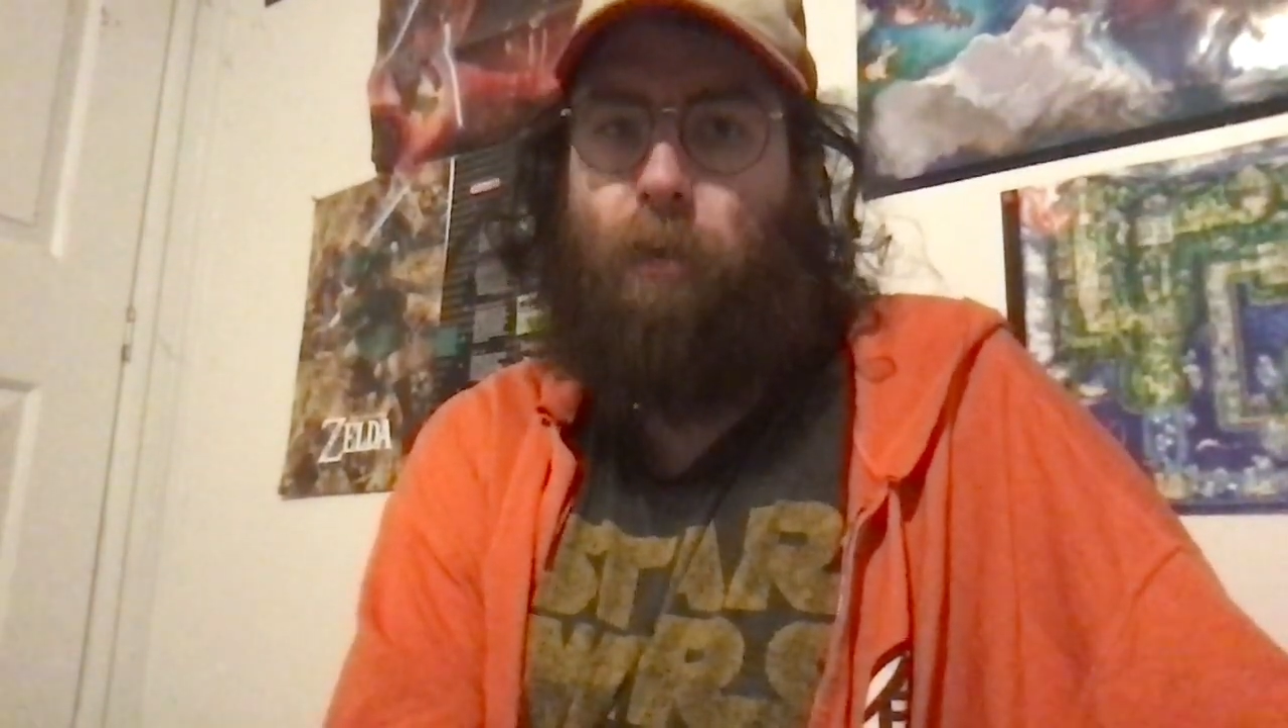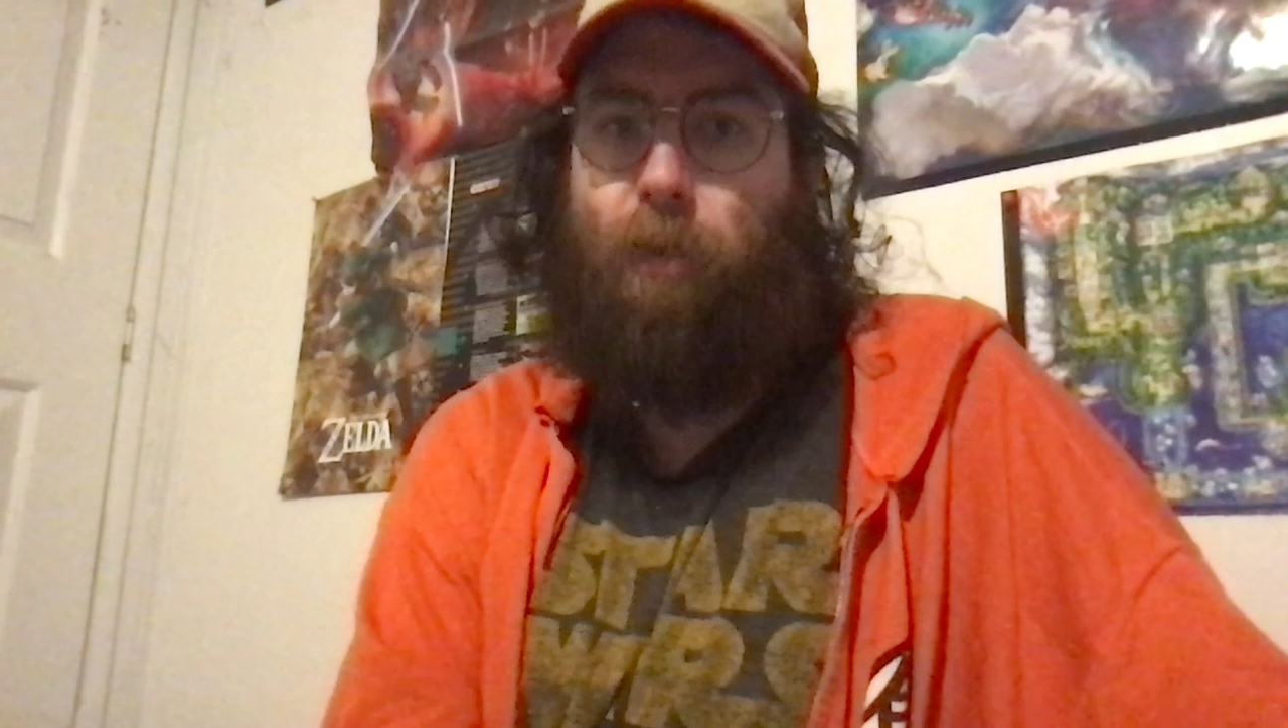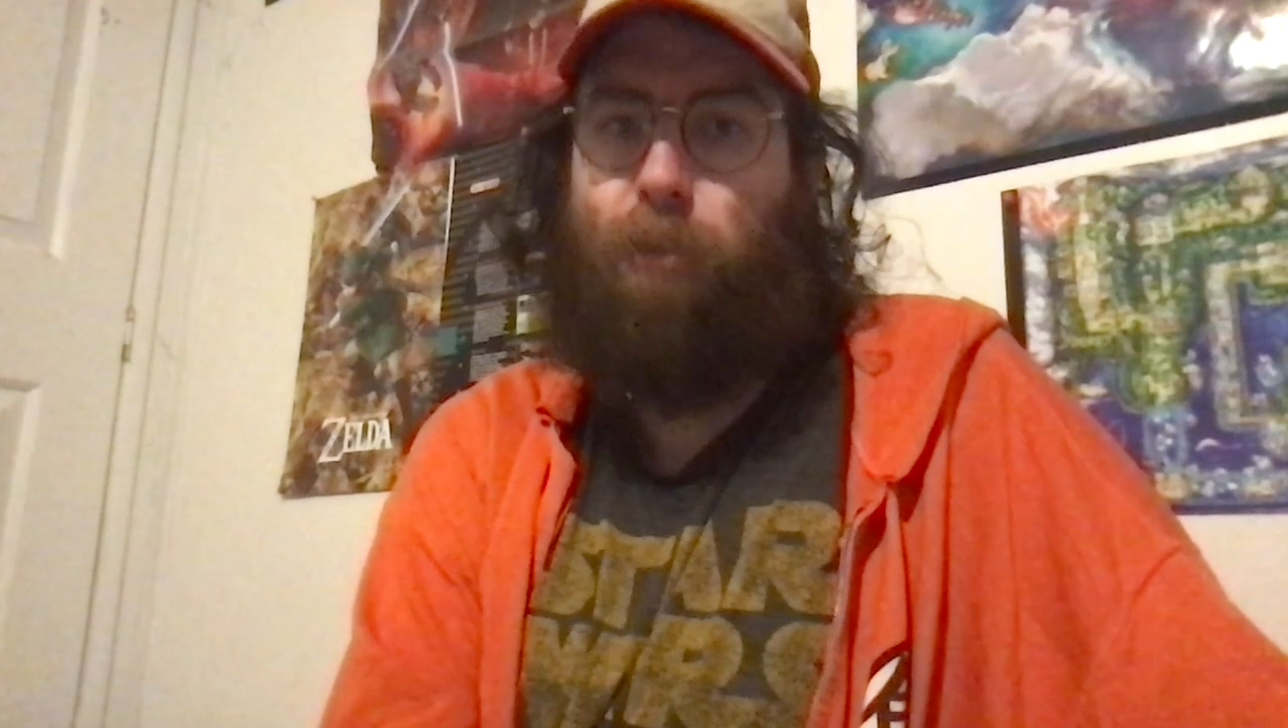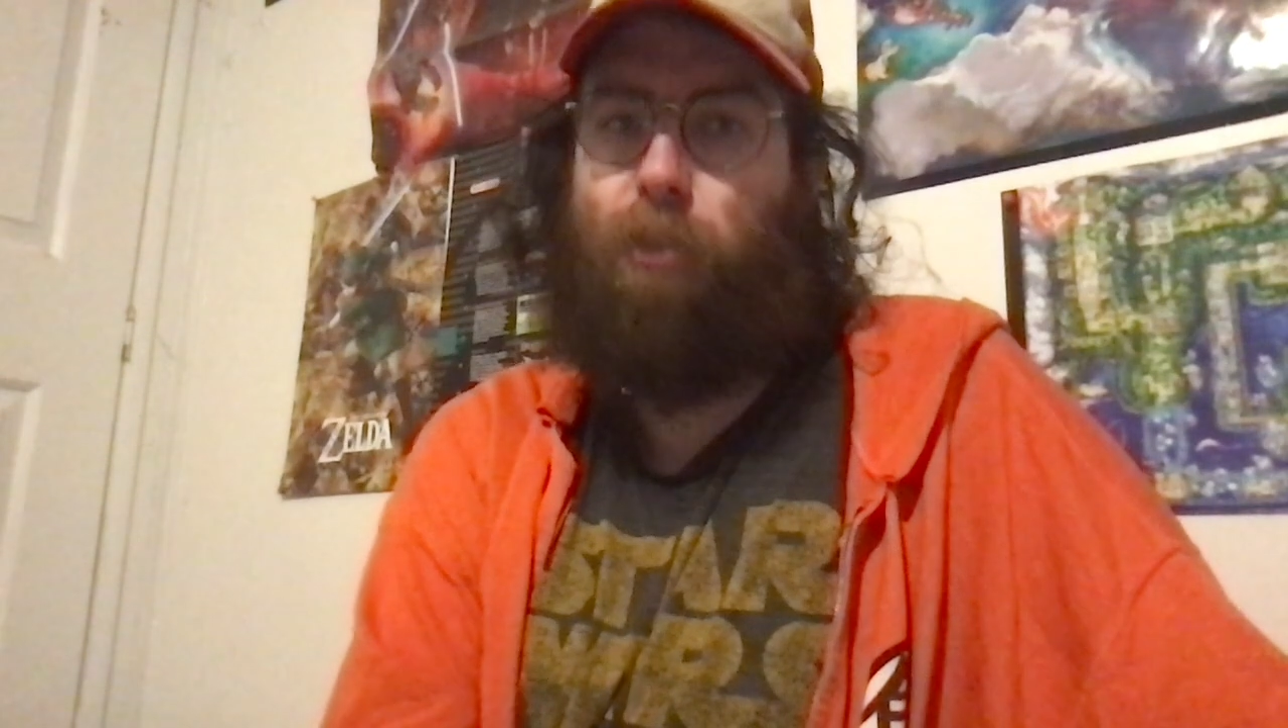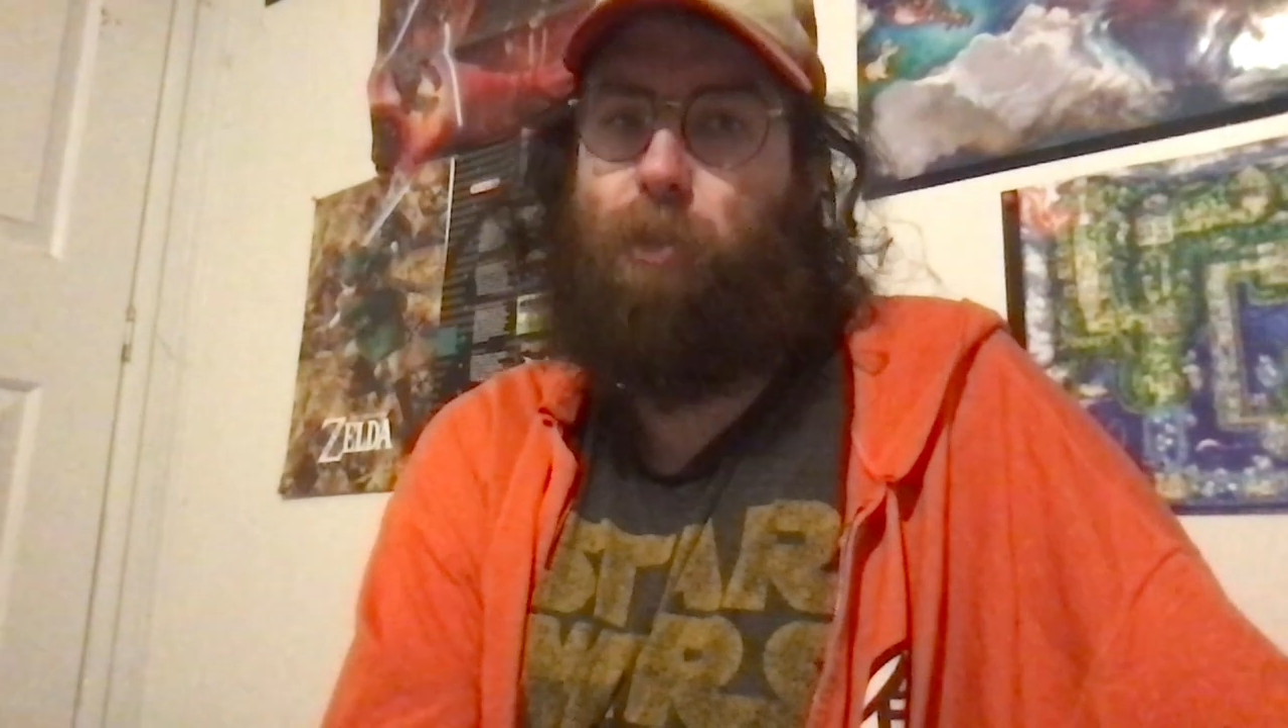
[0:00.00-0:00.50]

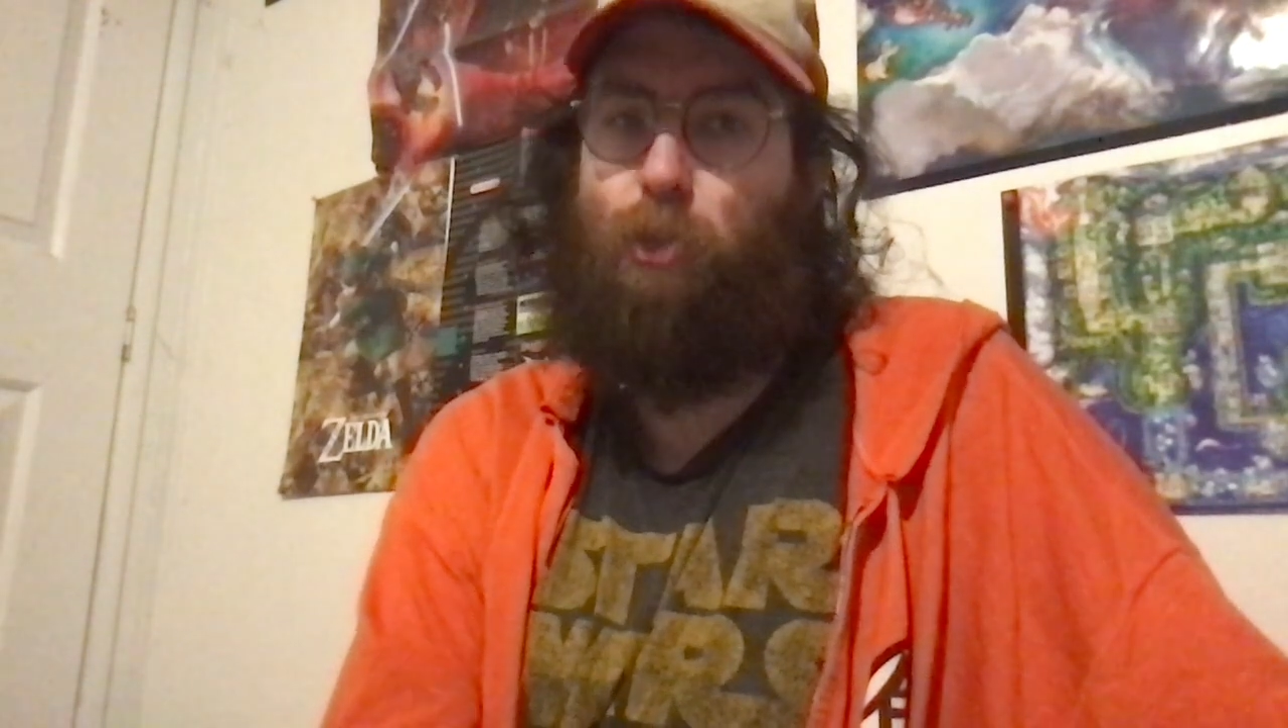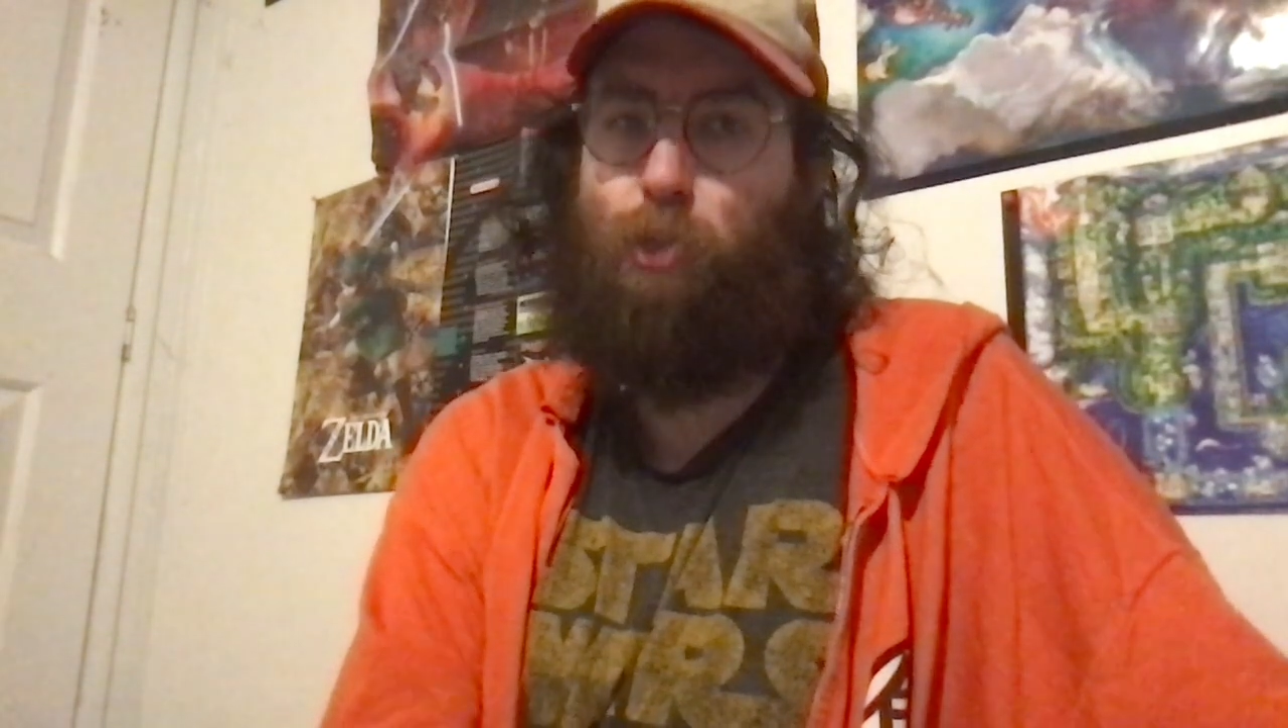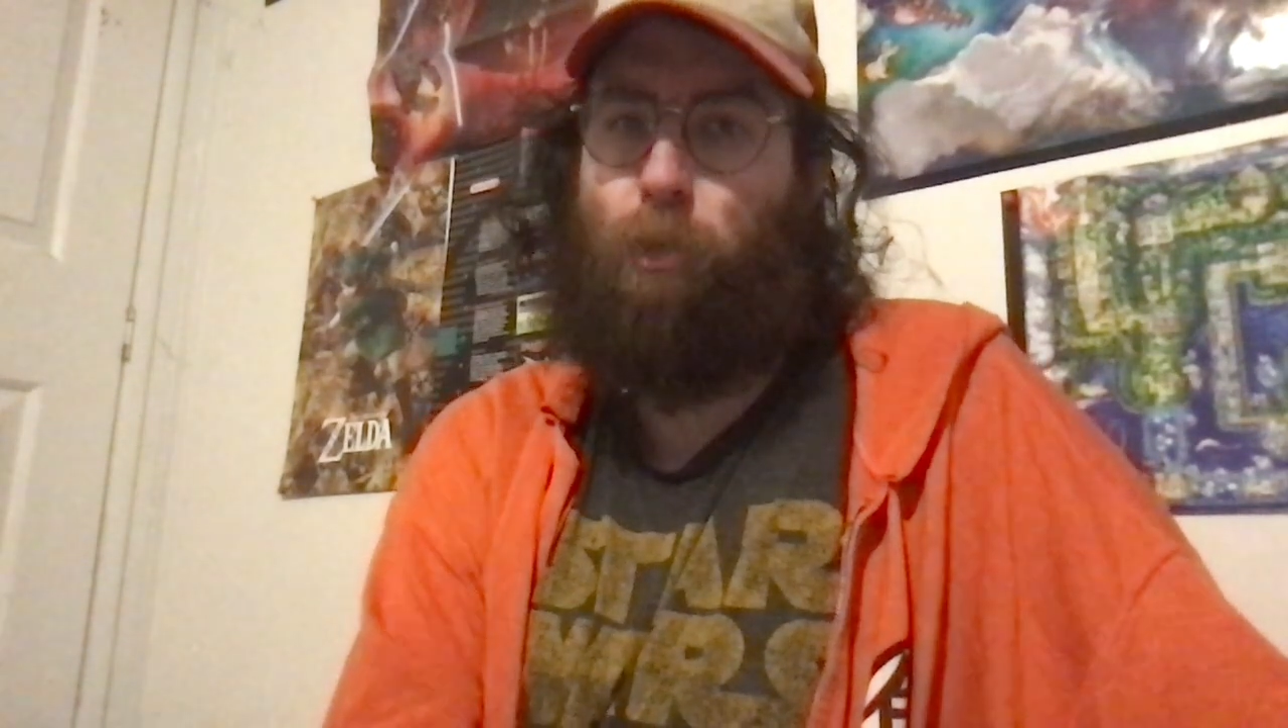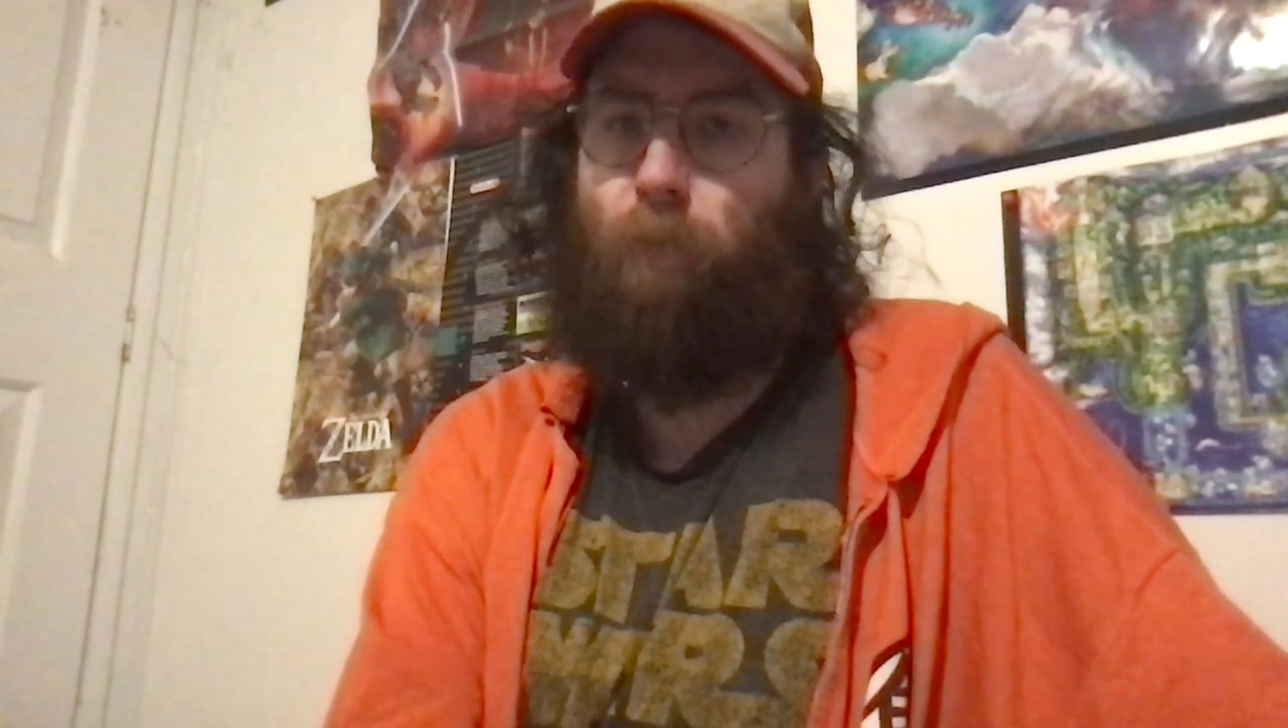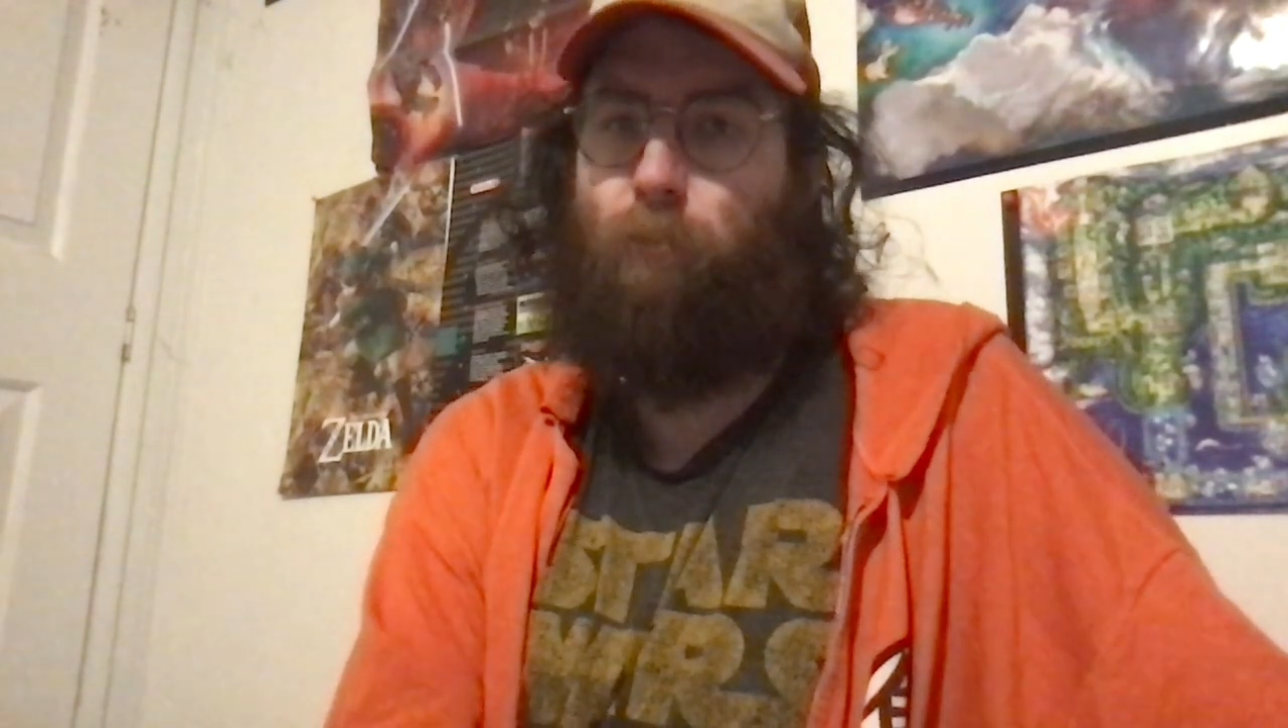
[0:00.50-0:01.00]
is in Delta City from